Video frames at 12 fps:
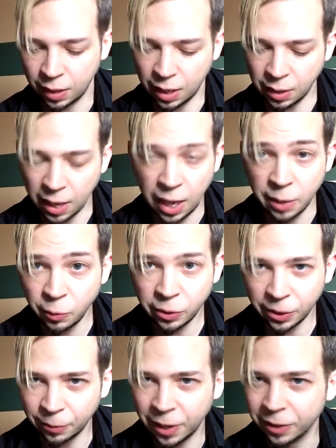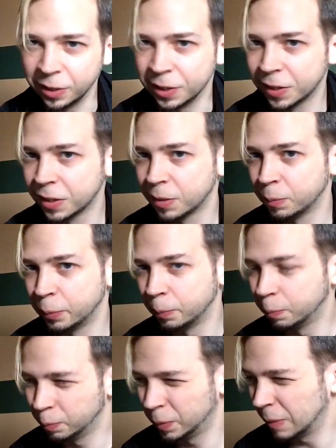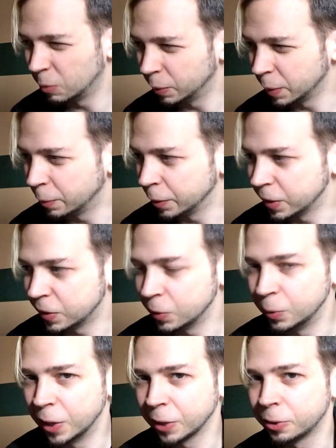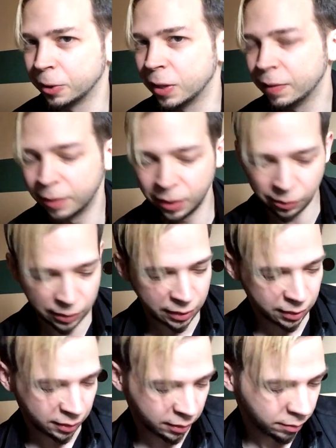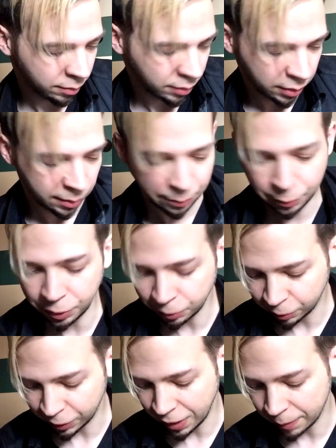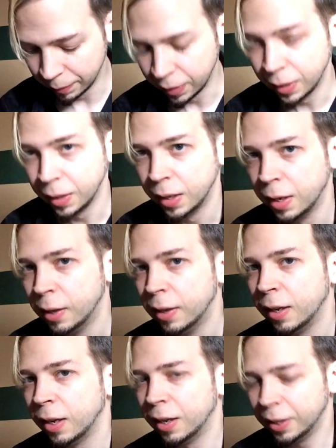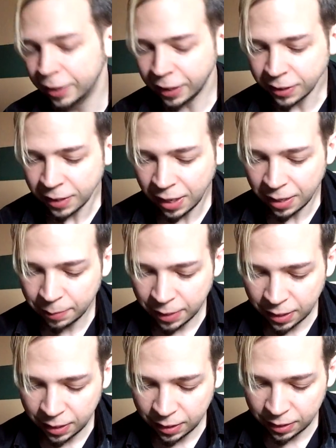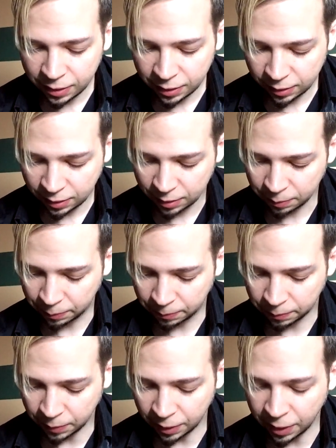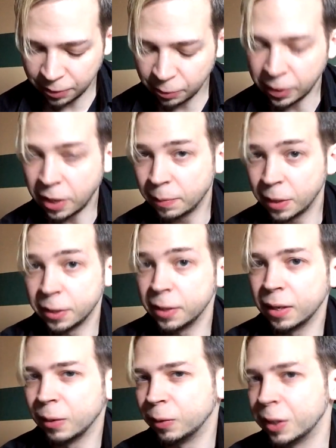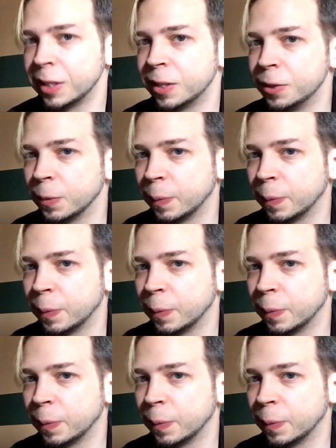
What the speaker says: I will get around to this probably pretty soon, actually, even though it's a pretty old game. Next game is another game that didn't get released in